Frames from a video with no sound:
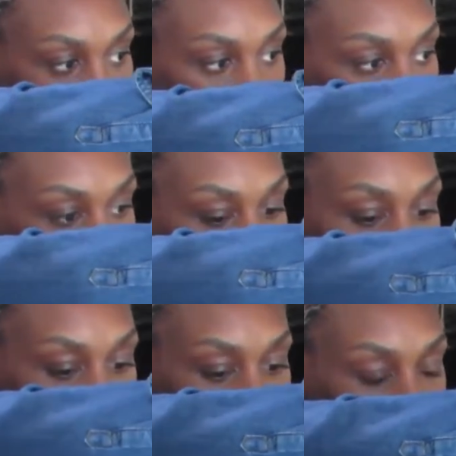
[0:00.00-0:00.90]

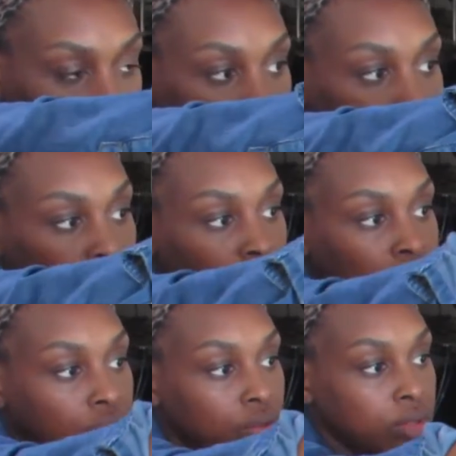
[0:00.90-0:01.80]
And then what I'll do
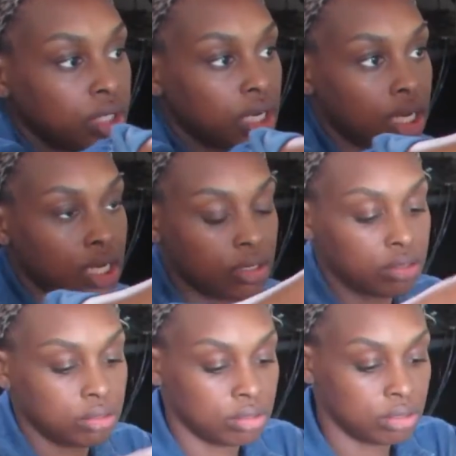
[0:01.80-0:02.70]
is create
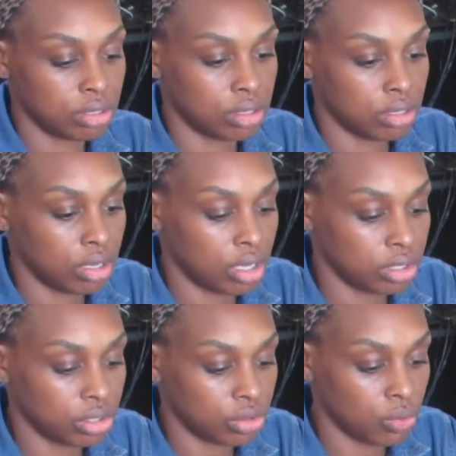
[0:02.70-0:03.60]
a
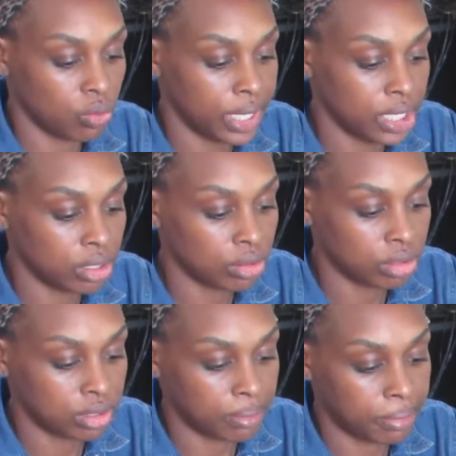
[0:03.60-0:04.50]
little well
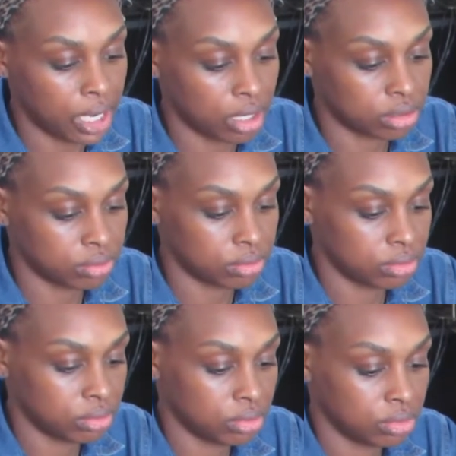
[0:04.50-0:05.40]
in the bottom,
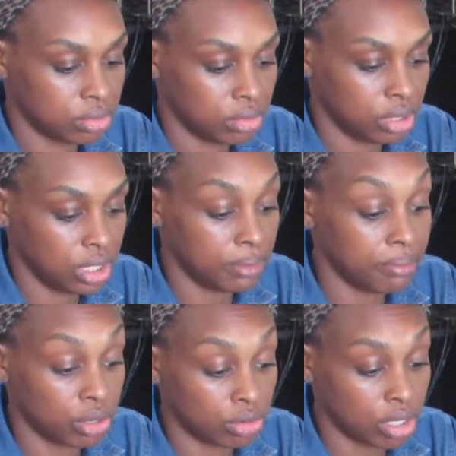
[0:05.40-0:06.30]
in the
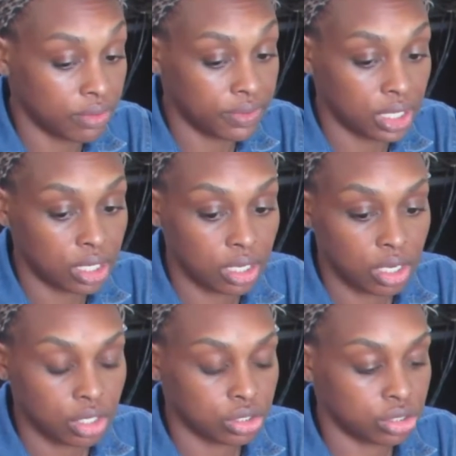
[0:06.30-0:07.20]
middle of it,
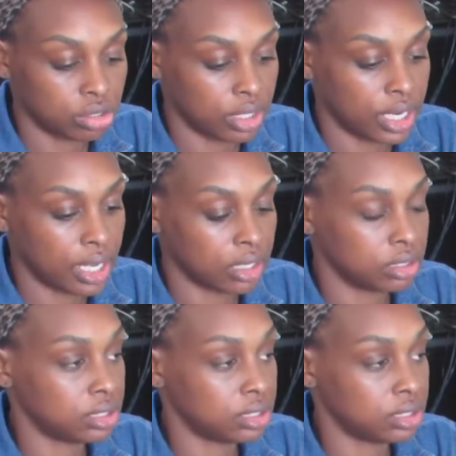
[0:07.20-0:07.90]
so that I can